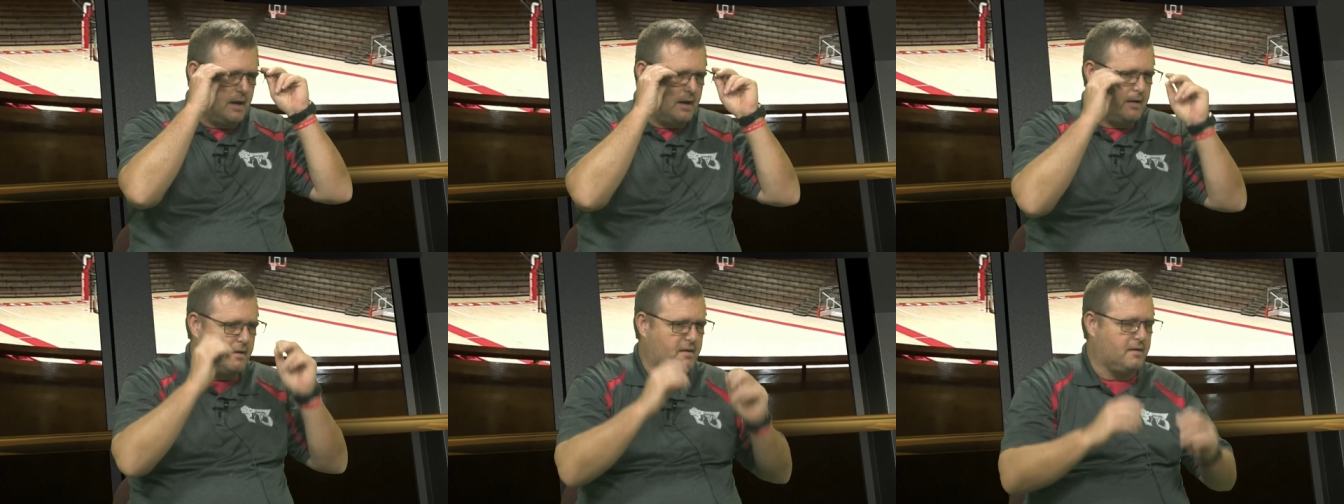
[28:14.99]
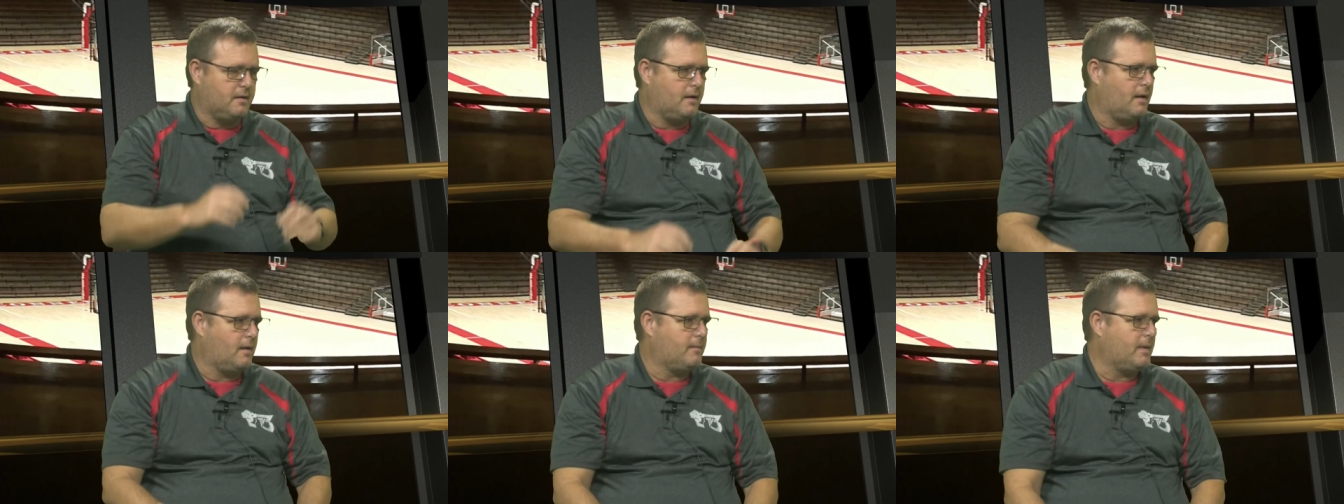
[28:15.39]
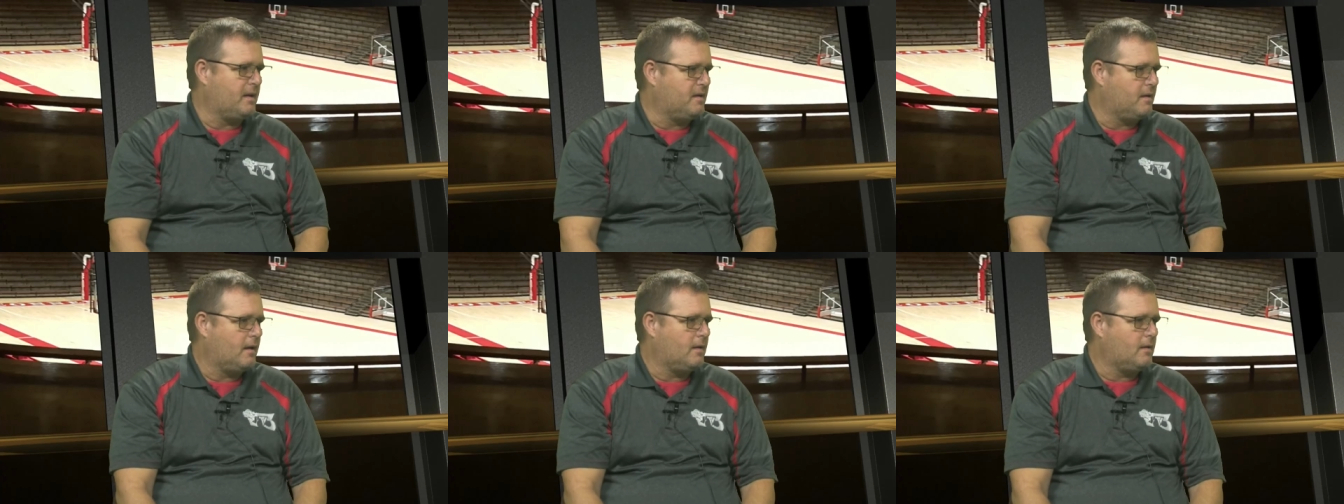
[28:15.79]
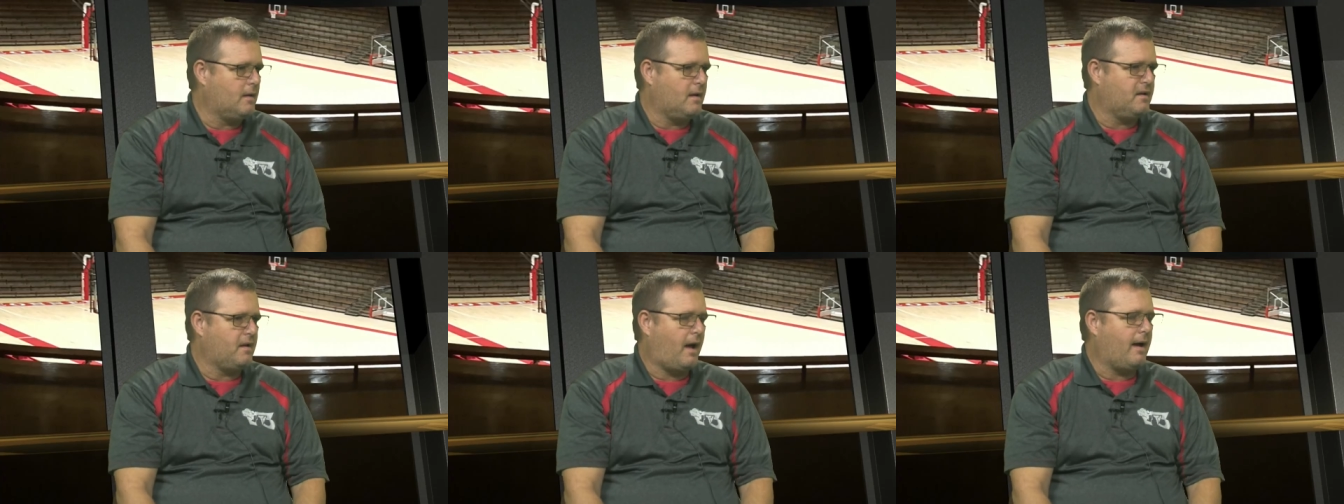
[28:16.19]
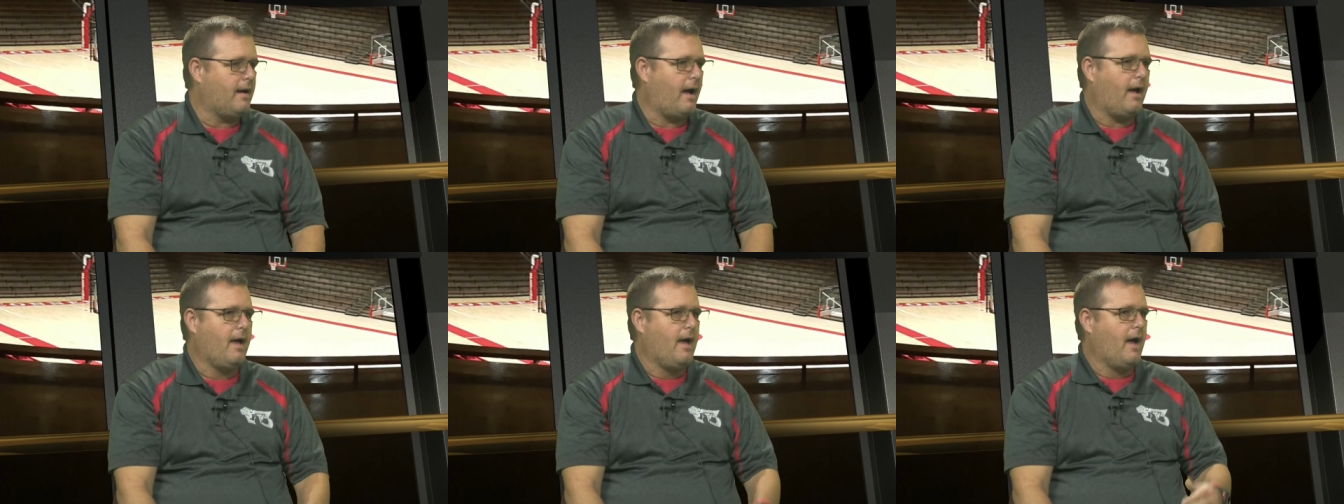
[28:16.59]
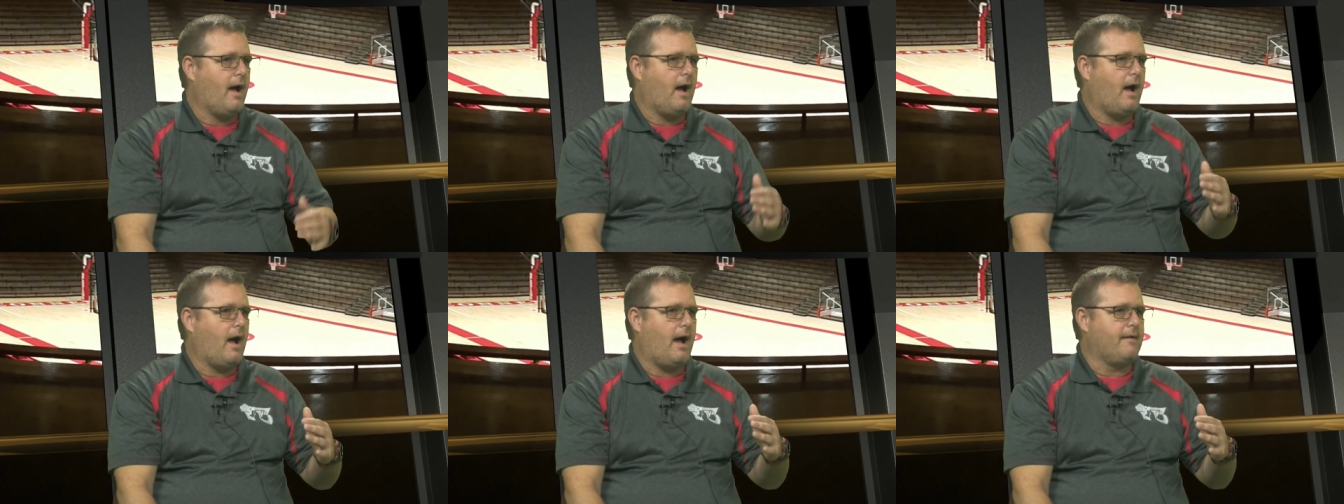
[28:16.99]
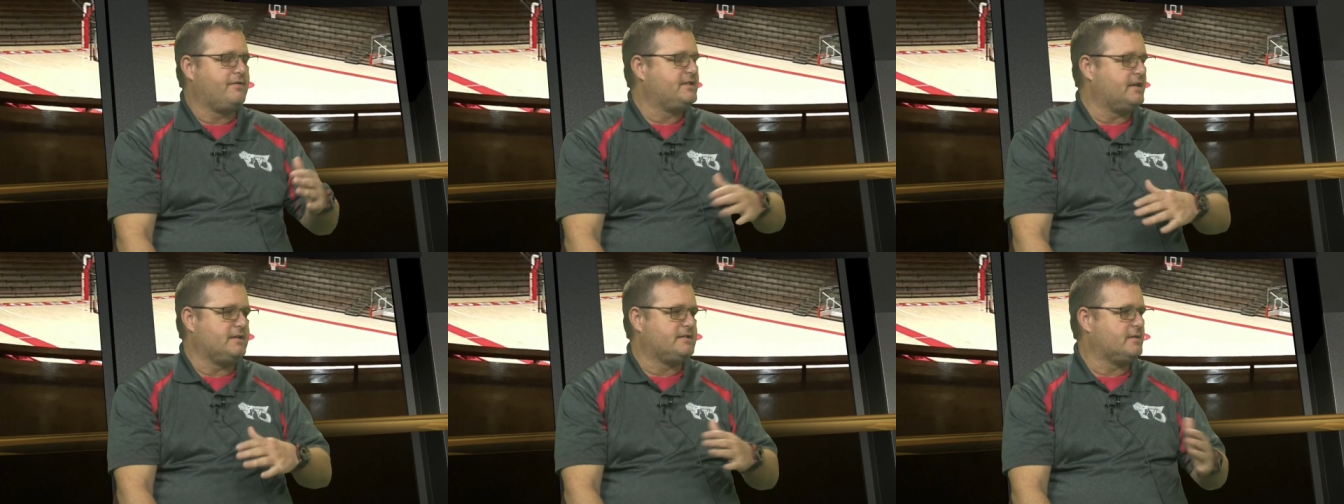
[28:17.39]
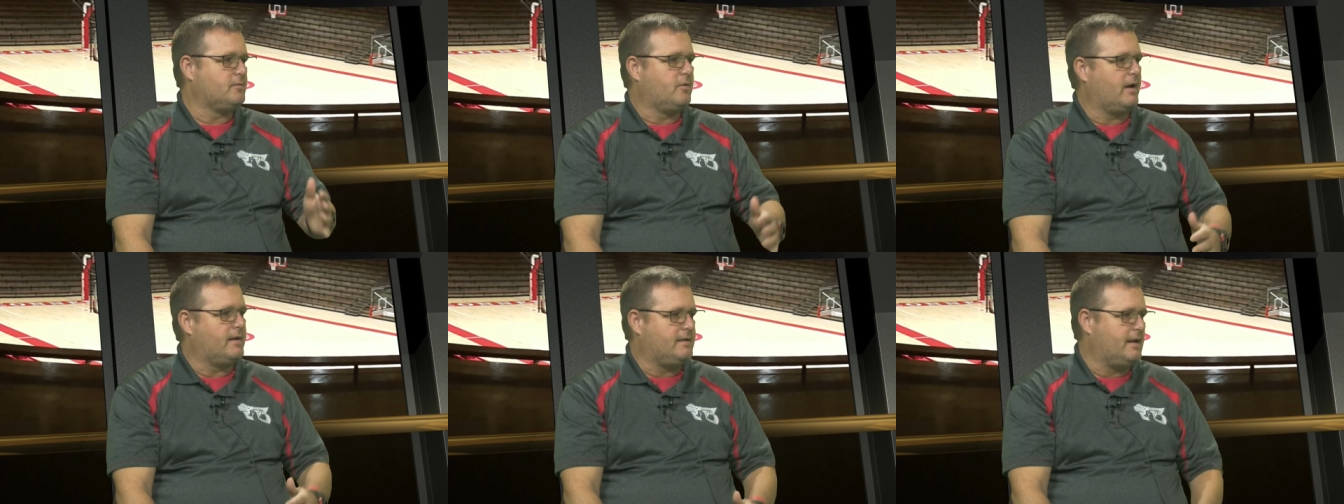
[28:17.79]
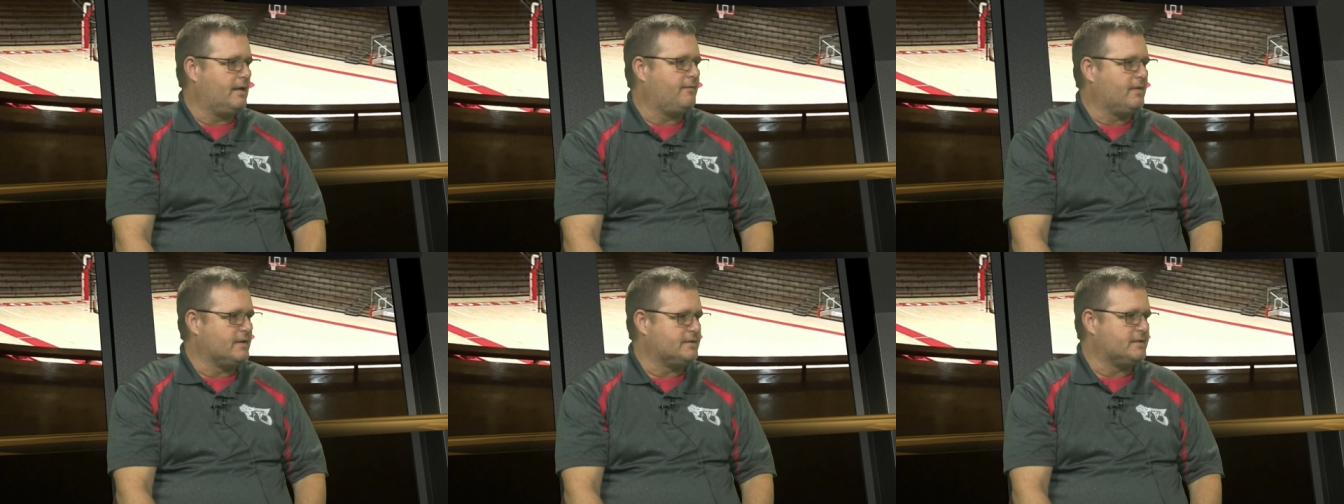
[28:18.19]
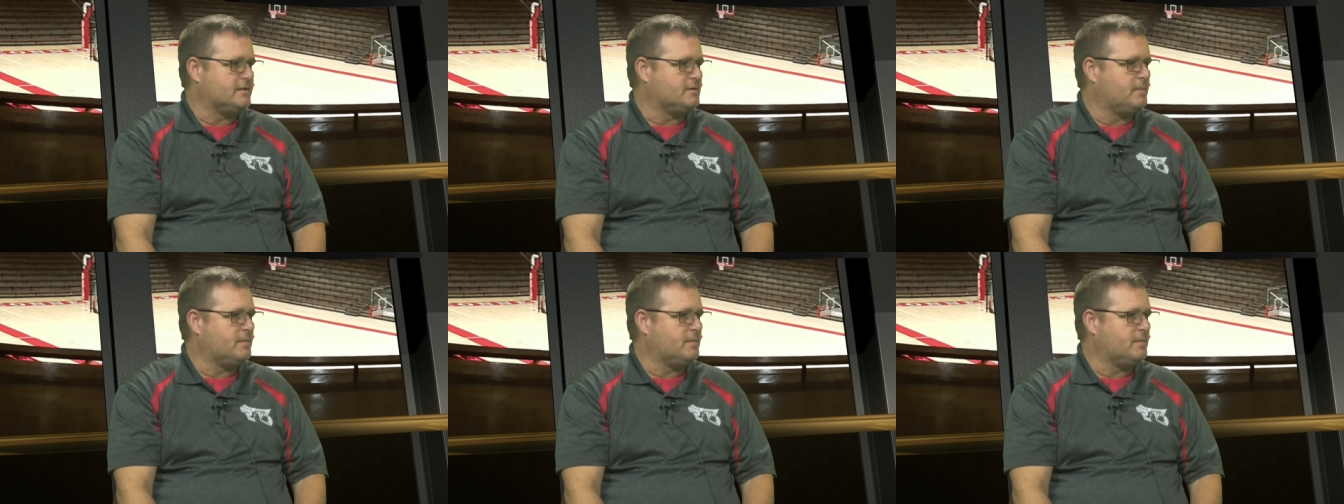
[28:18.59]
Uh, uh, I mean, uh, I I've seen some great defenses,